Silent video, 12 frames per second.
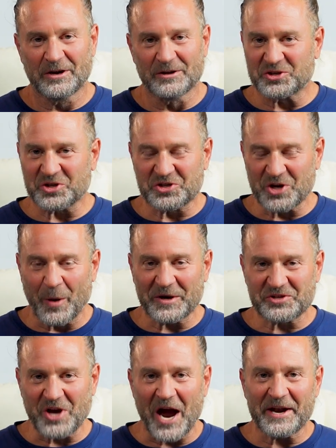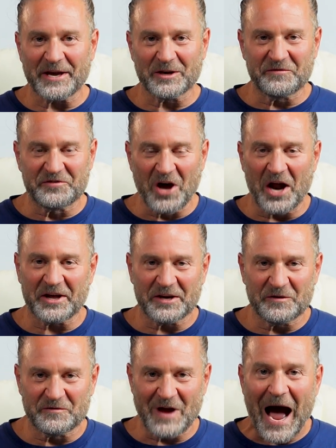This is so exciting. You've done it.
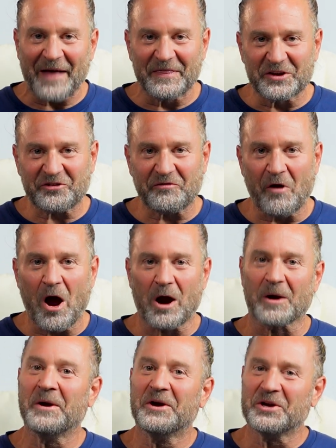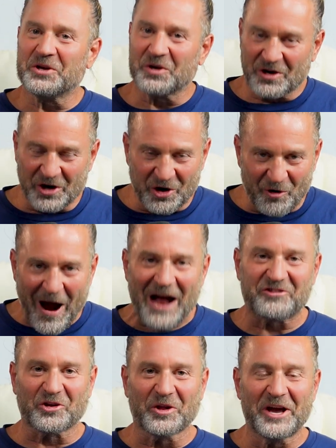You've gotten this far.
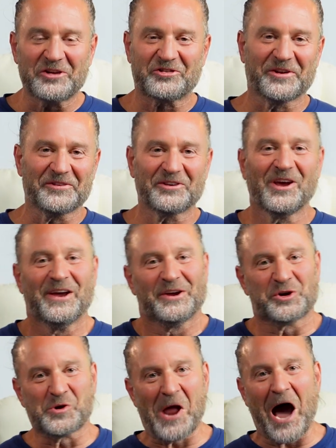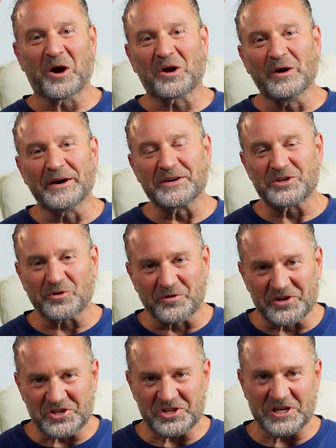Congratulations. You're now going to
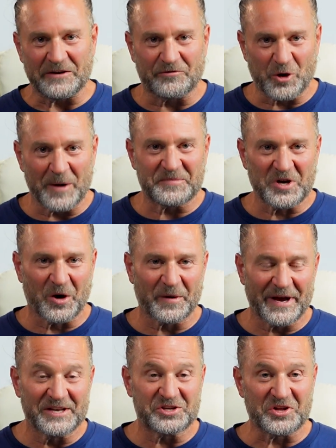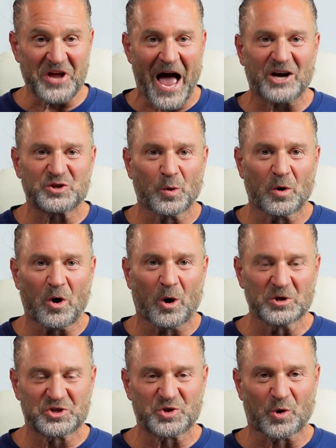receive crypto into the actual
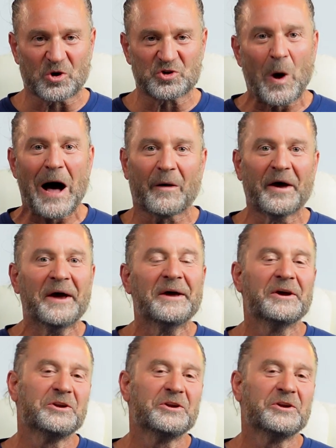cold storage wallet.